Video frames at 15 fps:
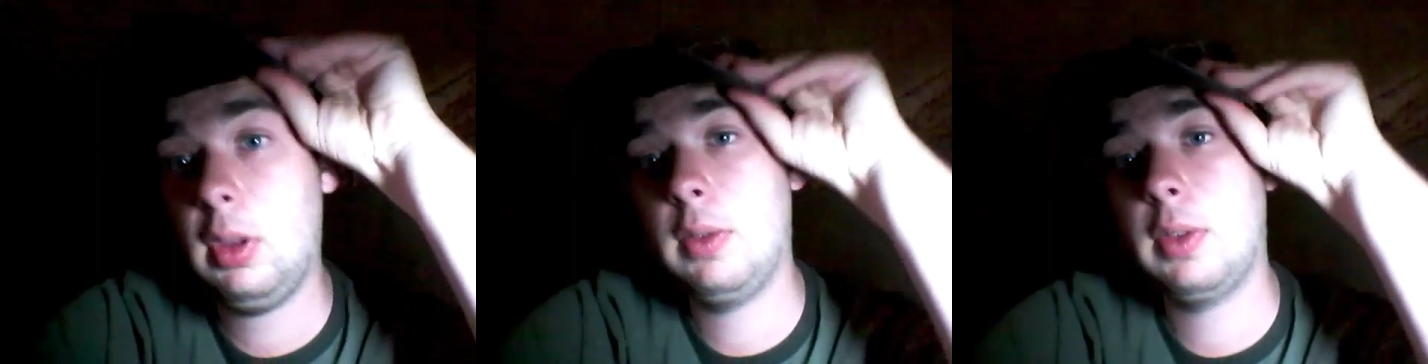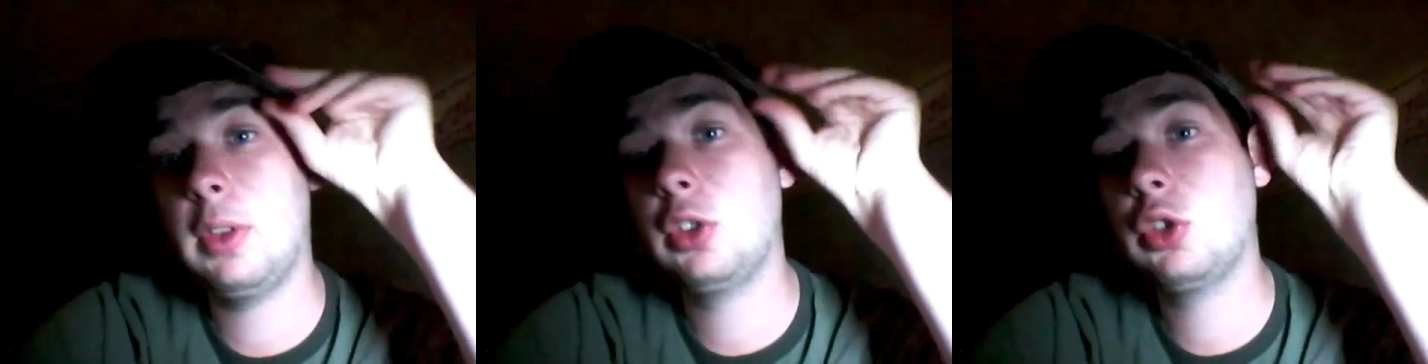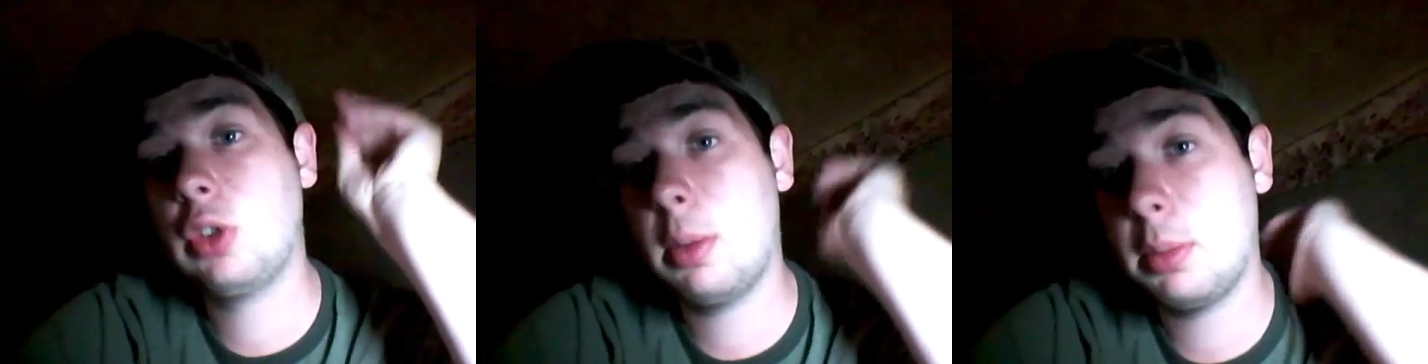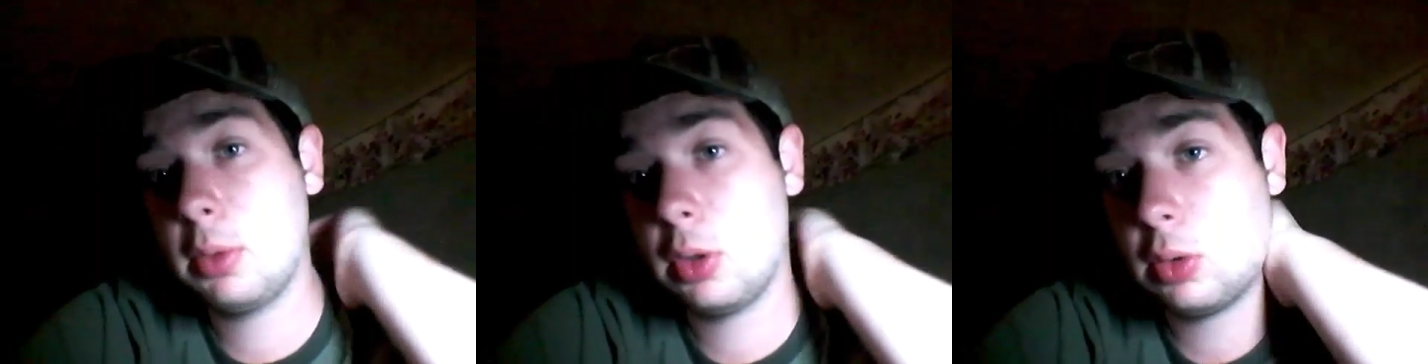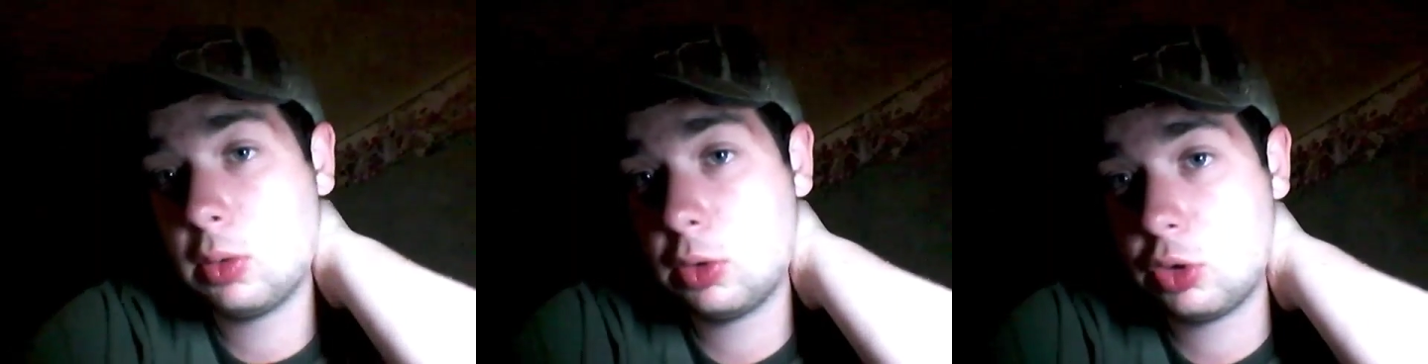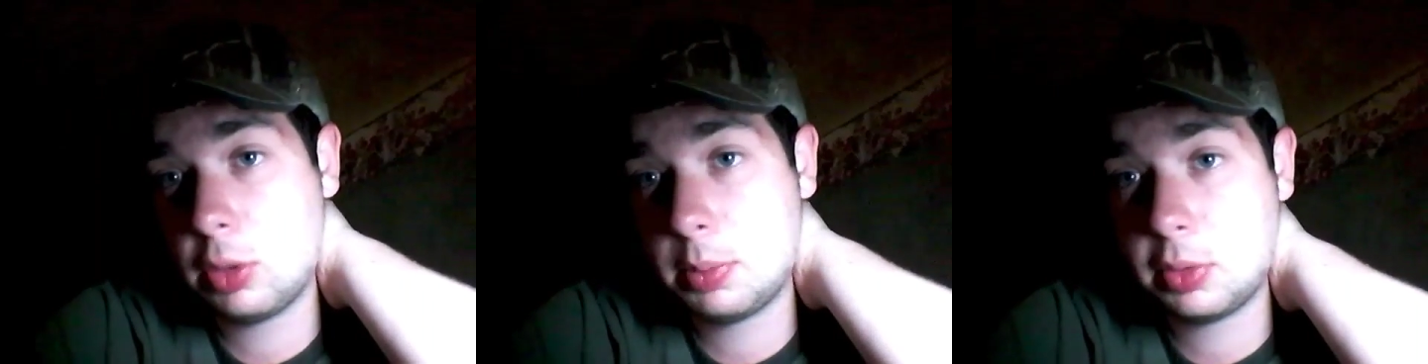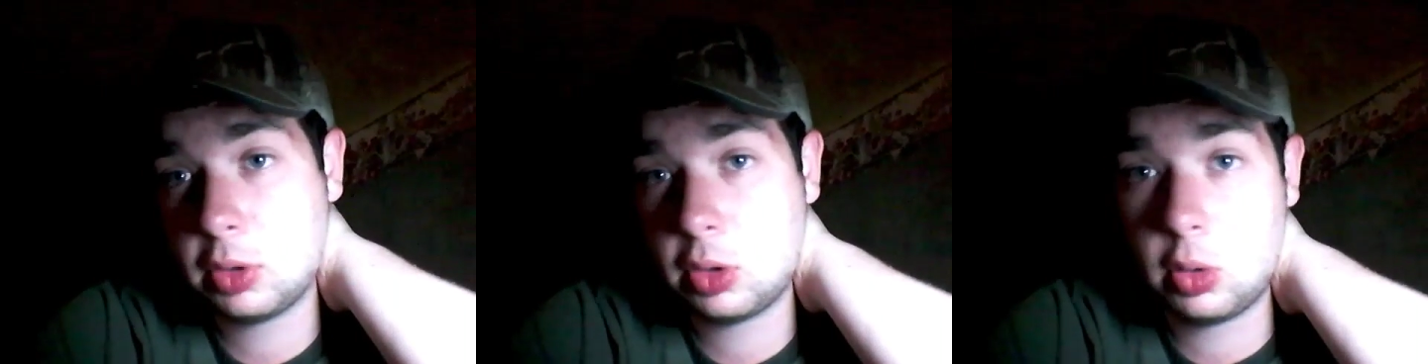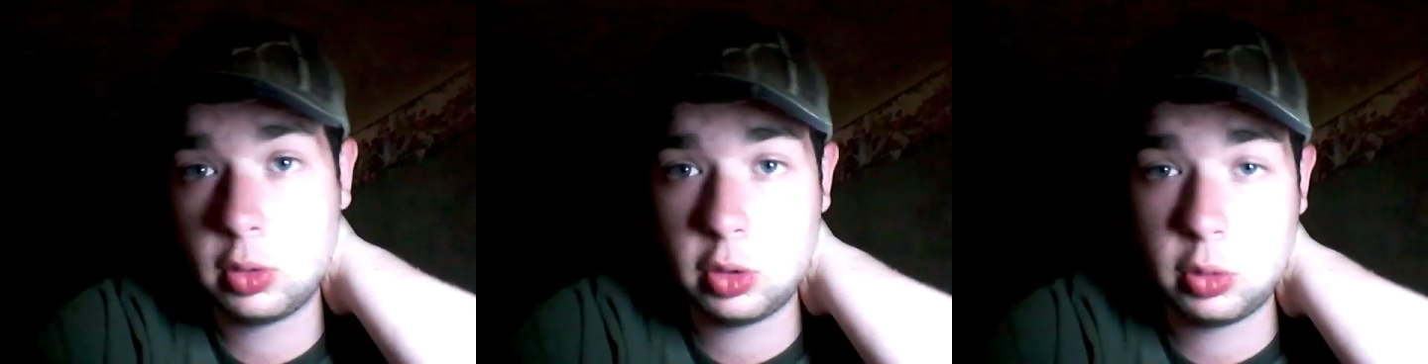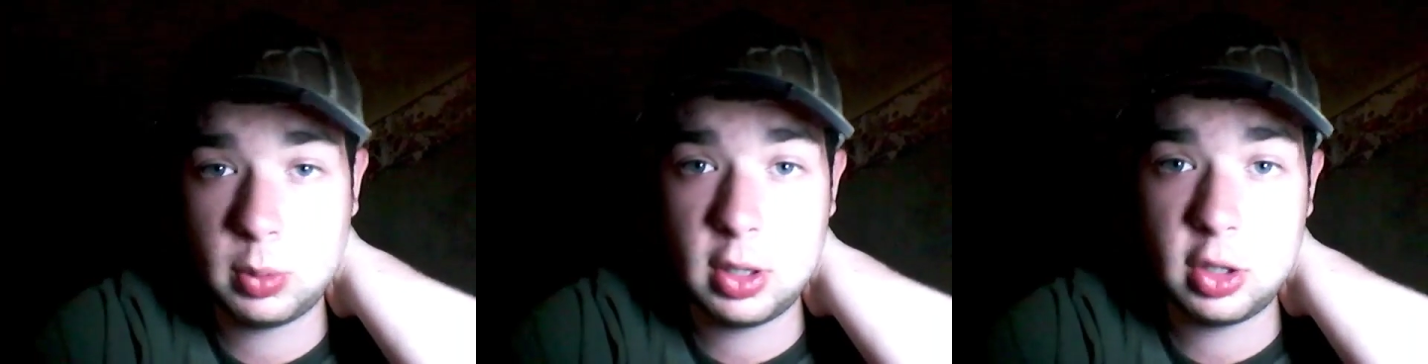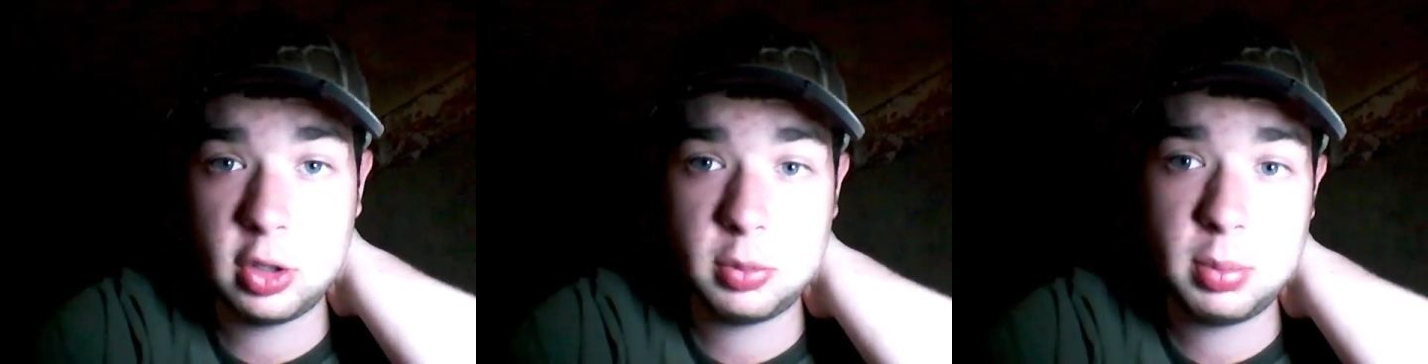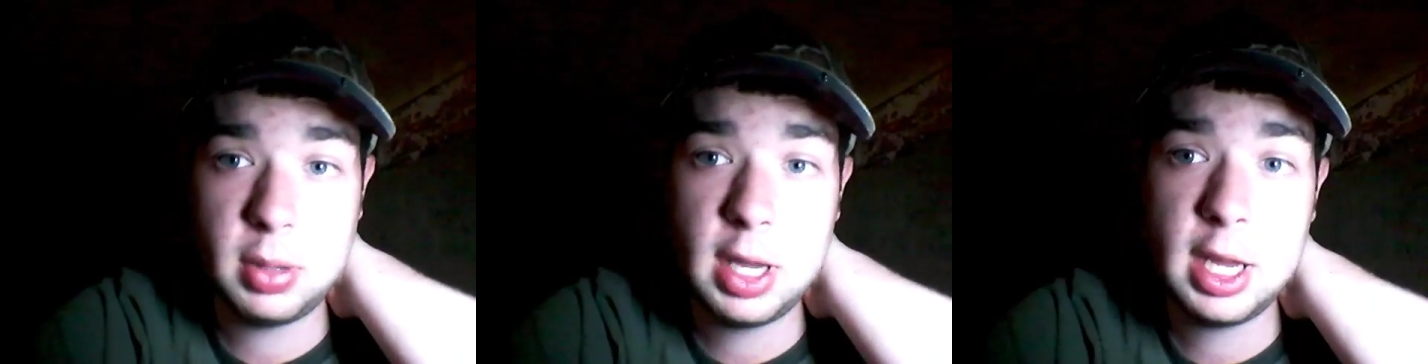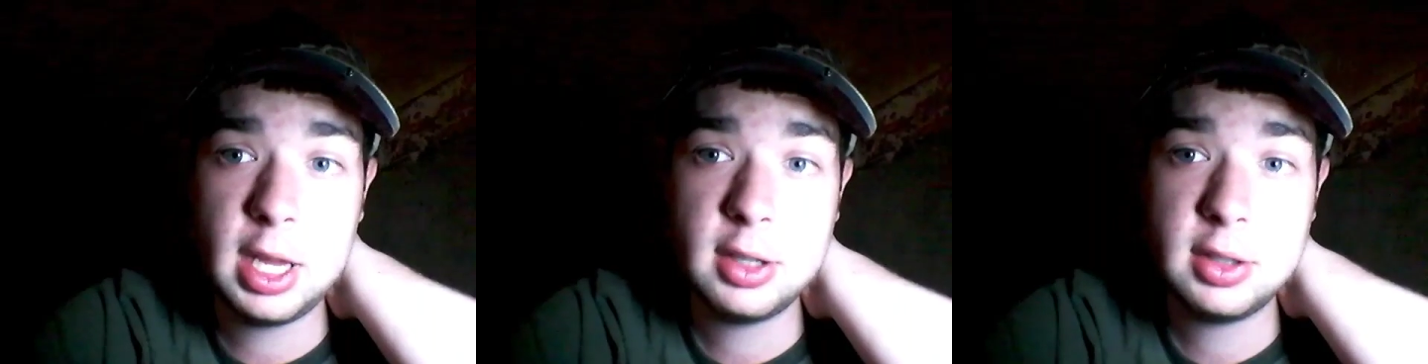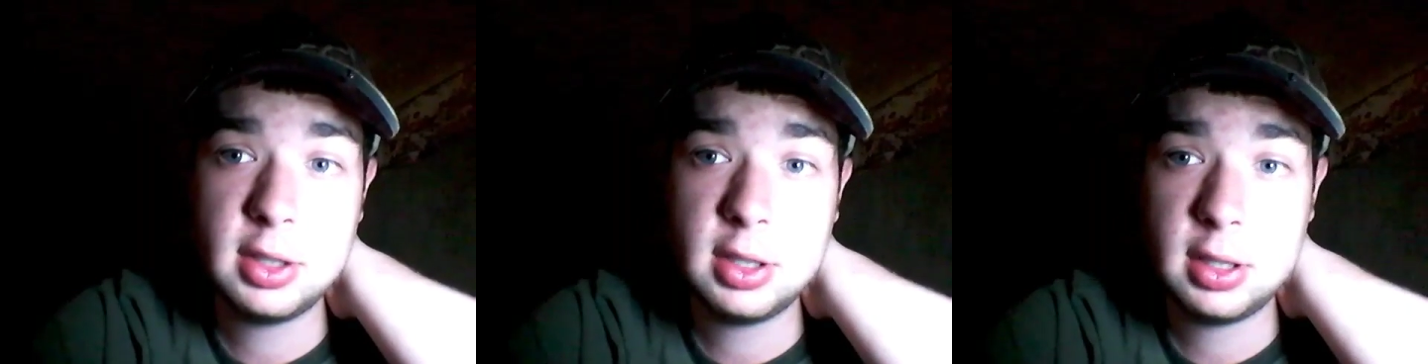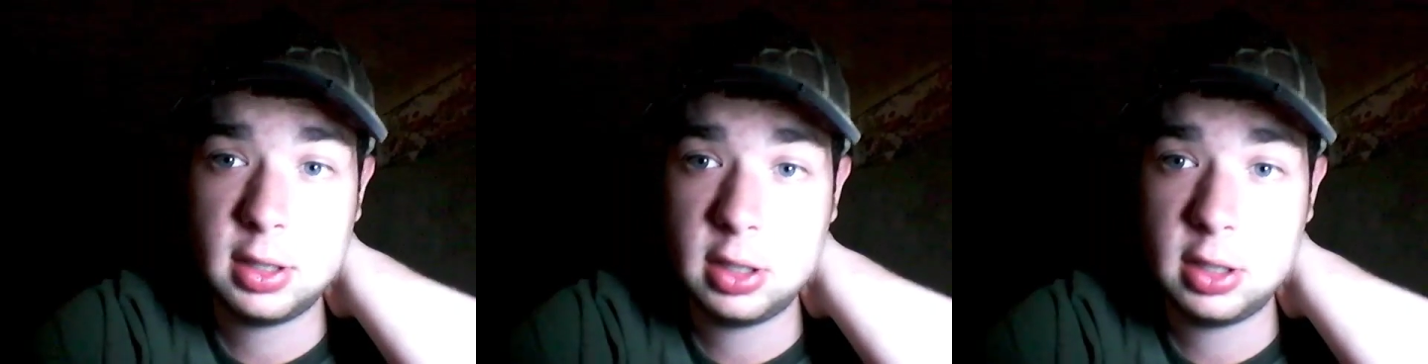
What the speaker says: If this trip goes as well as planned,